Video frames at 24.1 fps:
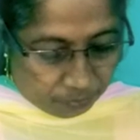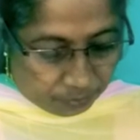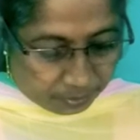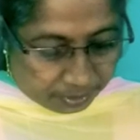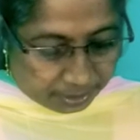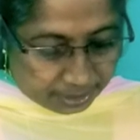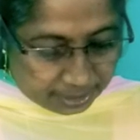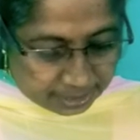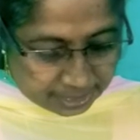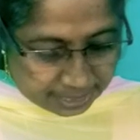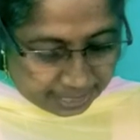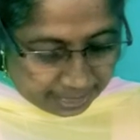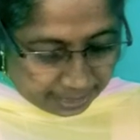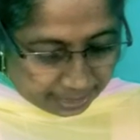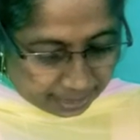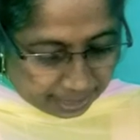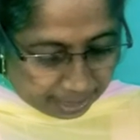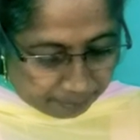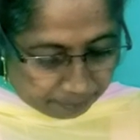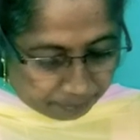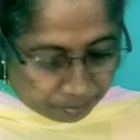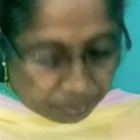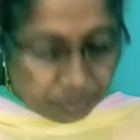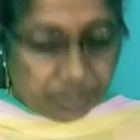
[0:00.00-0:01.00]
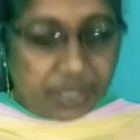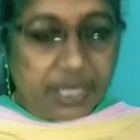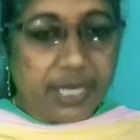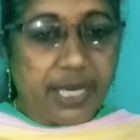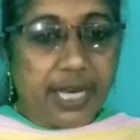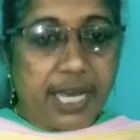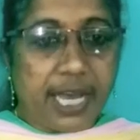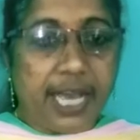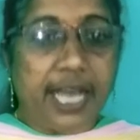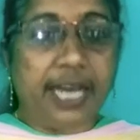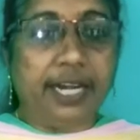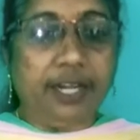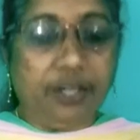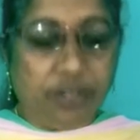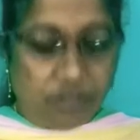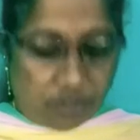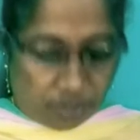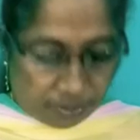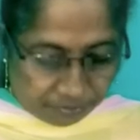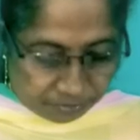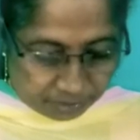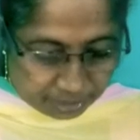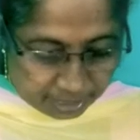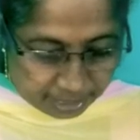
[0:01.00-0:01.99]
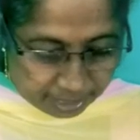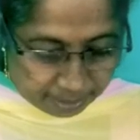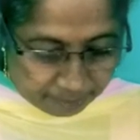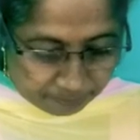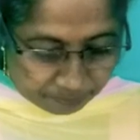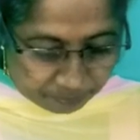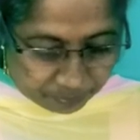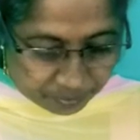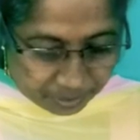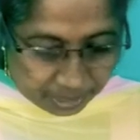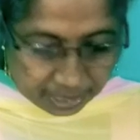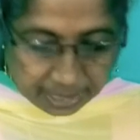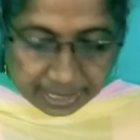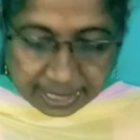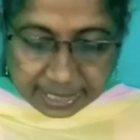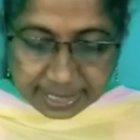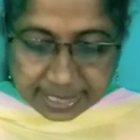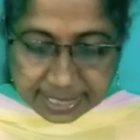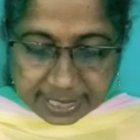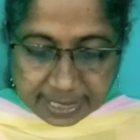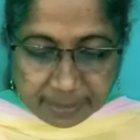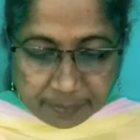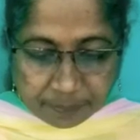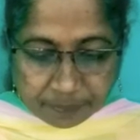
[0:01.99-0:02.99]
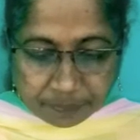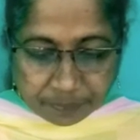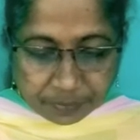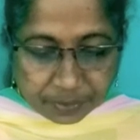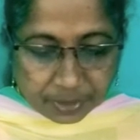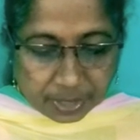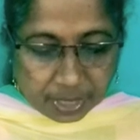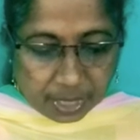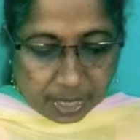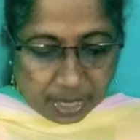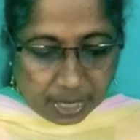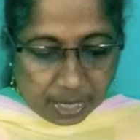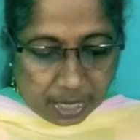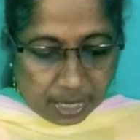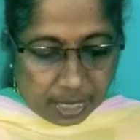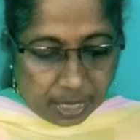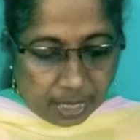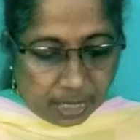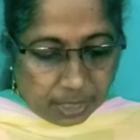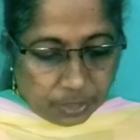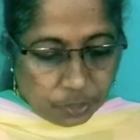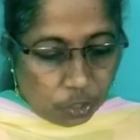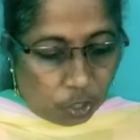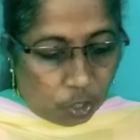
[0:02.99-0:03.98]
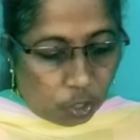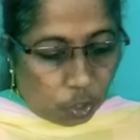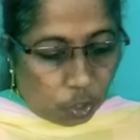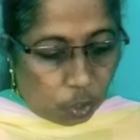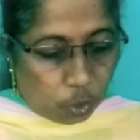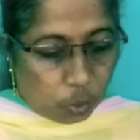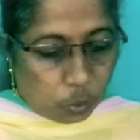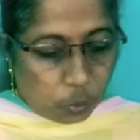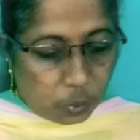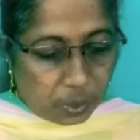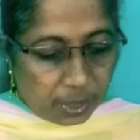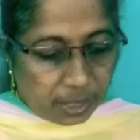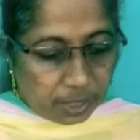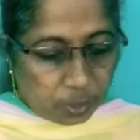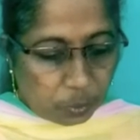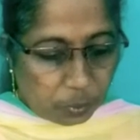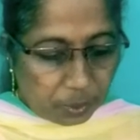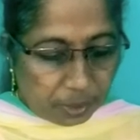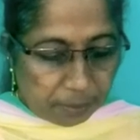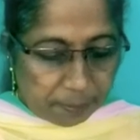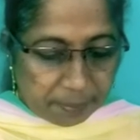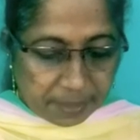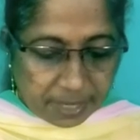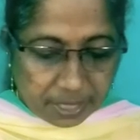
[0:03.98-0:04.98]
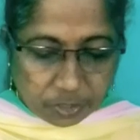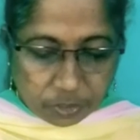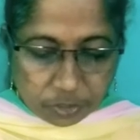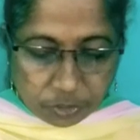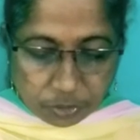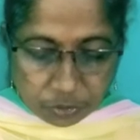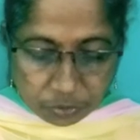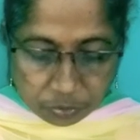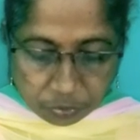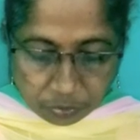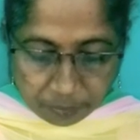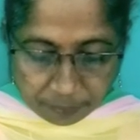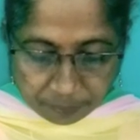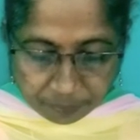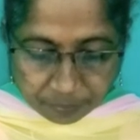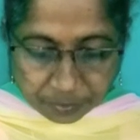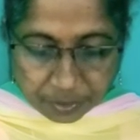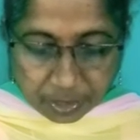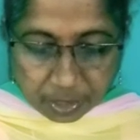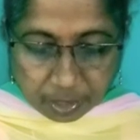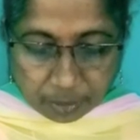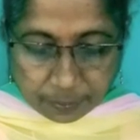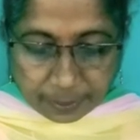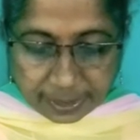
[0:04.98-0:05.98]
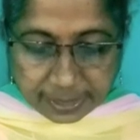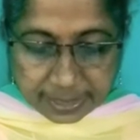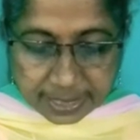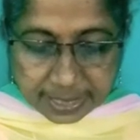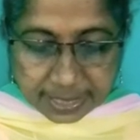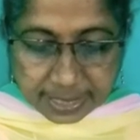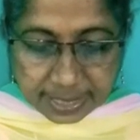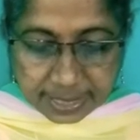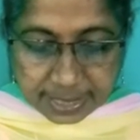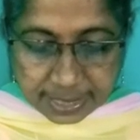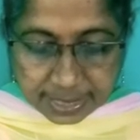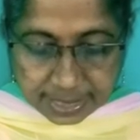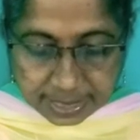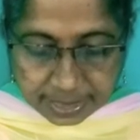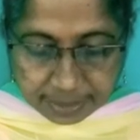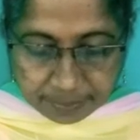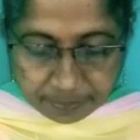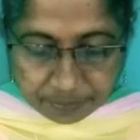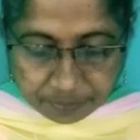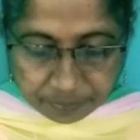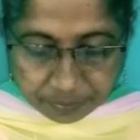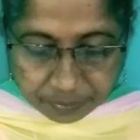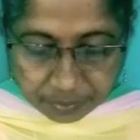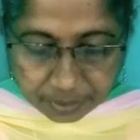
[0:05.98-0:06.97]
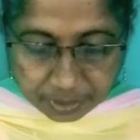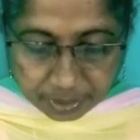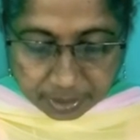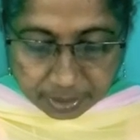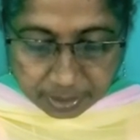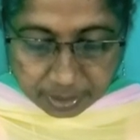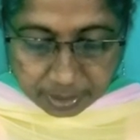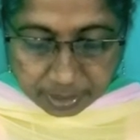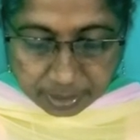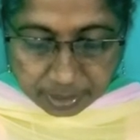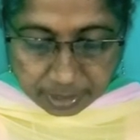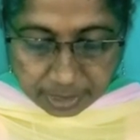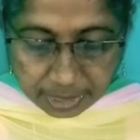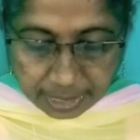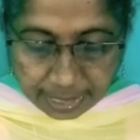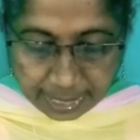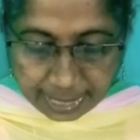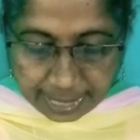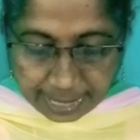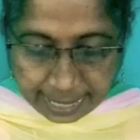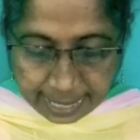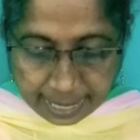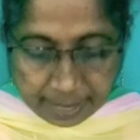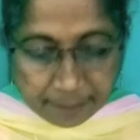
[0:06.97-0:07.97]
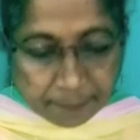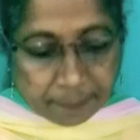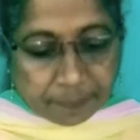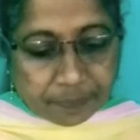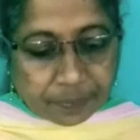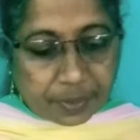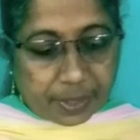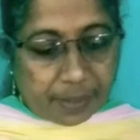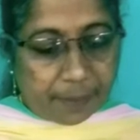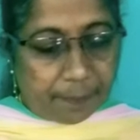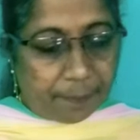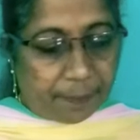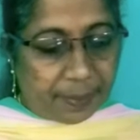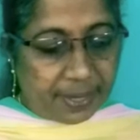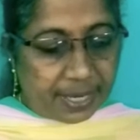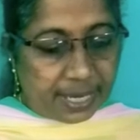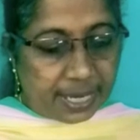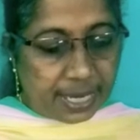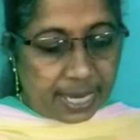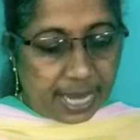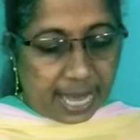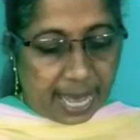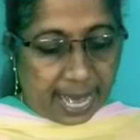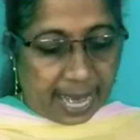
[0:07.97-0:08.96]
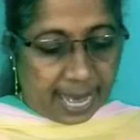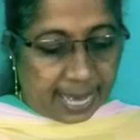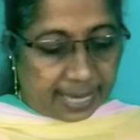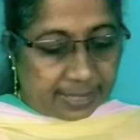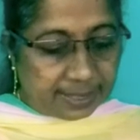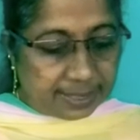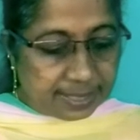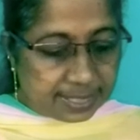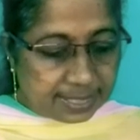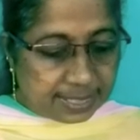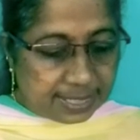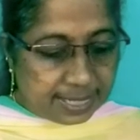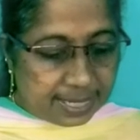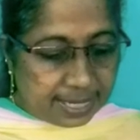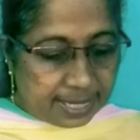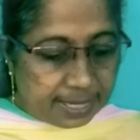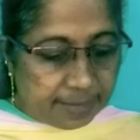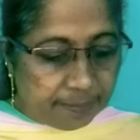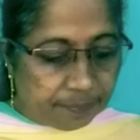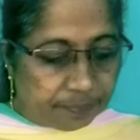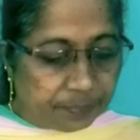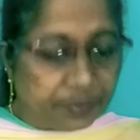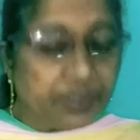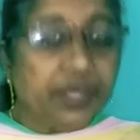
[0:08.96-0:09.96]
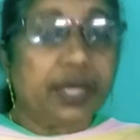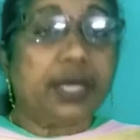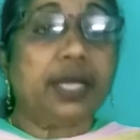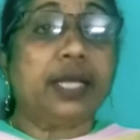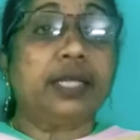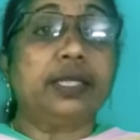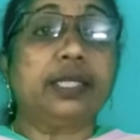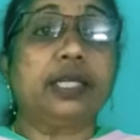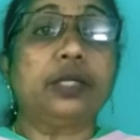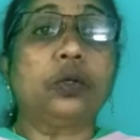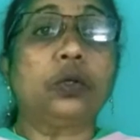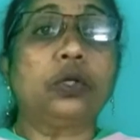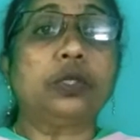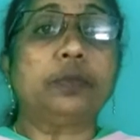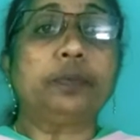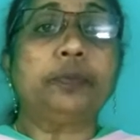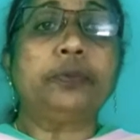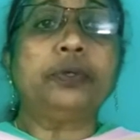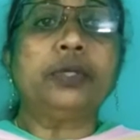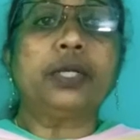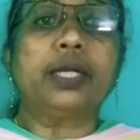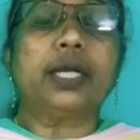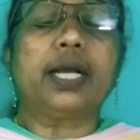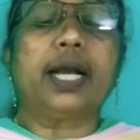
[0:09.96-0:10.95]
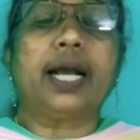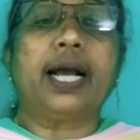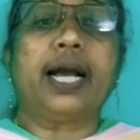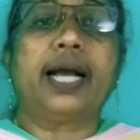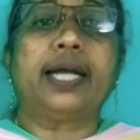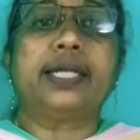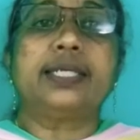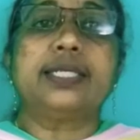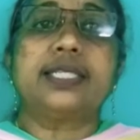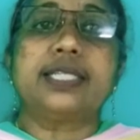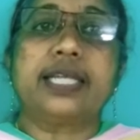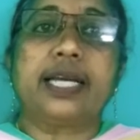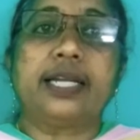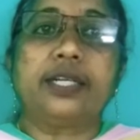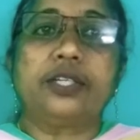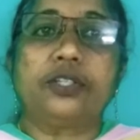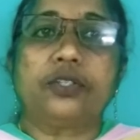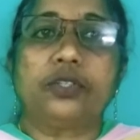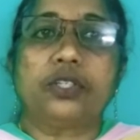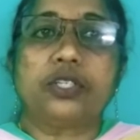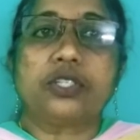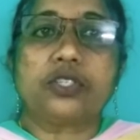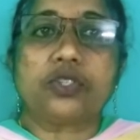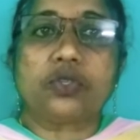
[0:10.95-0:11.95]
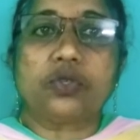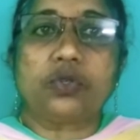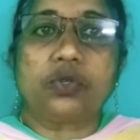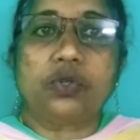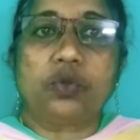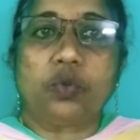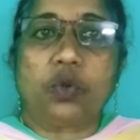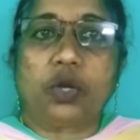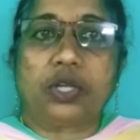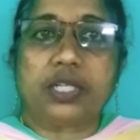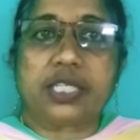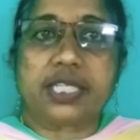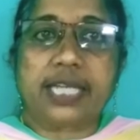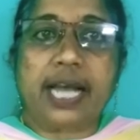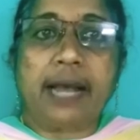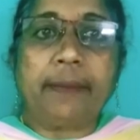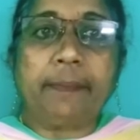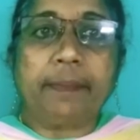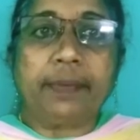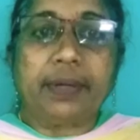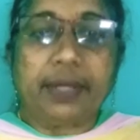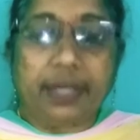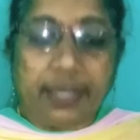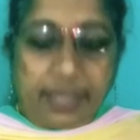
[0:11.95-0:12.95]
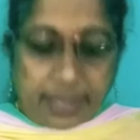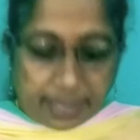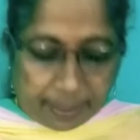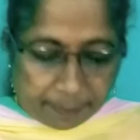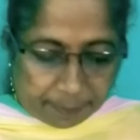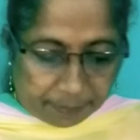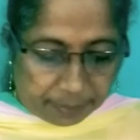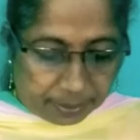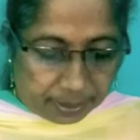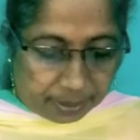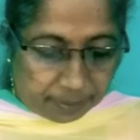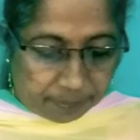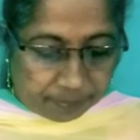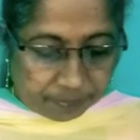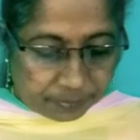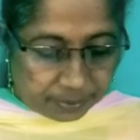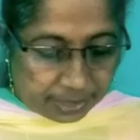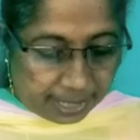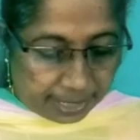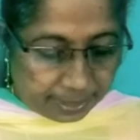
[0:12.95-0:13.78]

With this, I come to the end of the lesson. Your homework will be to do questions A, B and C in the notebook and send to the school WhatsApp number.